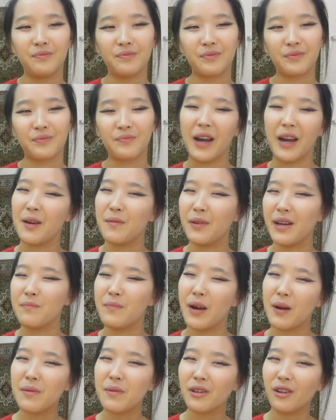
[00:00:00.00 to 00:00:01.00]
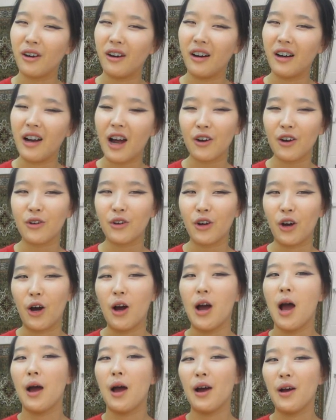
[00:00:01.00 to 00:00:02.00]
Maybe not, I don't
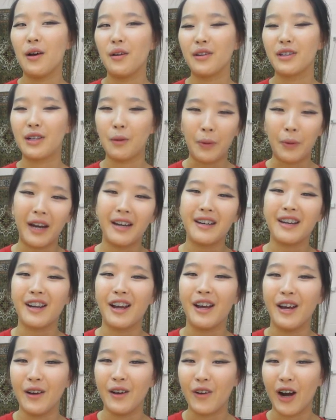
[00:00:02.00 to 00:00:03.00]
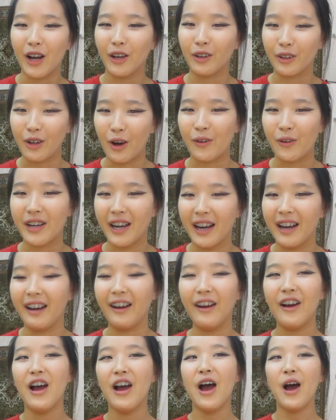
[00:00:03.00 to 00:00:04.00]
know, depending if I look
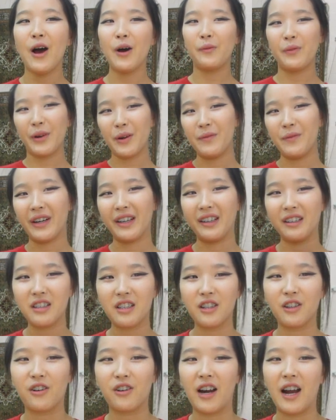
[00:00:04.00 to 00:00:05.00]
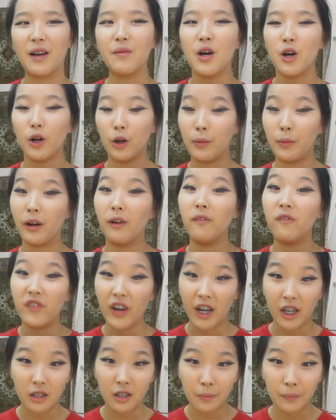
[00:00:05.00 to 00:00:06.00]
okay. It'll be on my Instagram, it'll be on
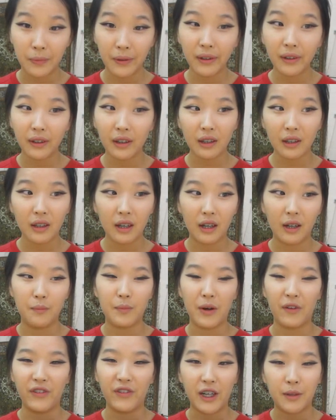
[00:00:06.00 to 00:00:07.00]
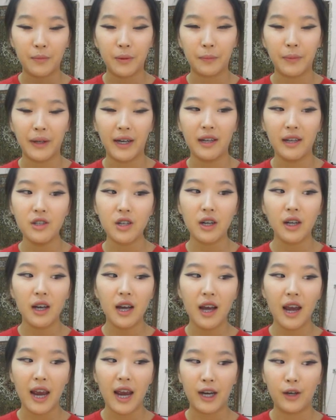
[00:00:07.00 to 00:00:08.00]
Facebook, my Facebook page,
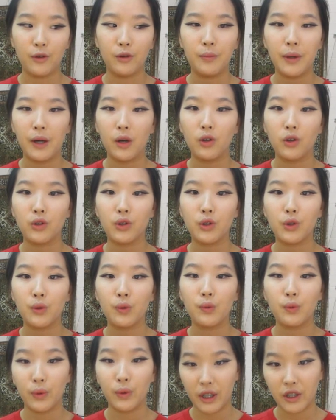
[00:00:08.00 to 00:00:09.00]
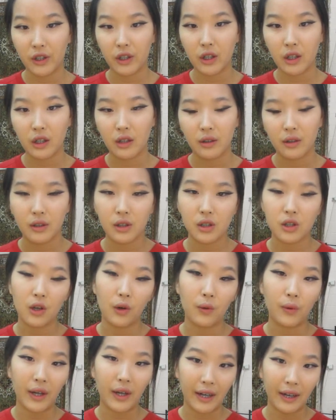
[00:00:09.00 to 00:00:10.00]
and it will be on Twitter.
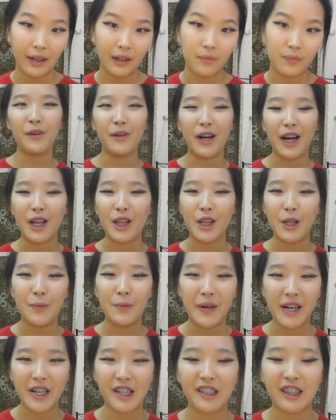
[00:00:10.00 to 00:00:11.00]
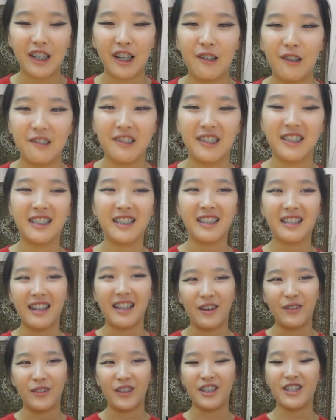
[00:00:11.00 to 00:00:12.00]
So yeah. Anyway, the major thing I wanted to
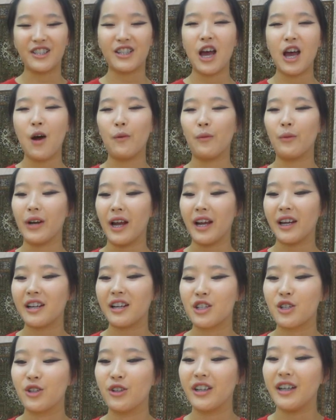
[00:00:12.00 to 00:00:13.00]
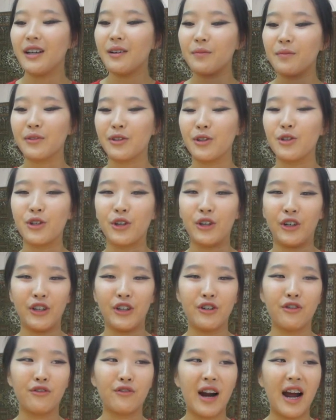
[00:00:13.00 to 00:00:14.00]
say was, when I stood up to
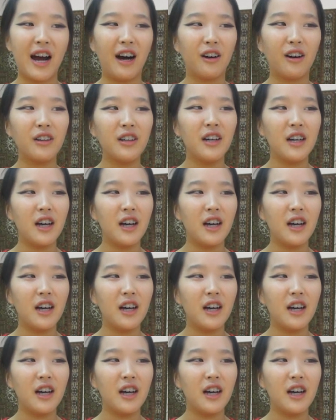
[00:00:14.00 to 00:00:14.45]
turn around,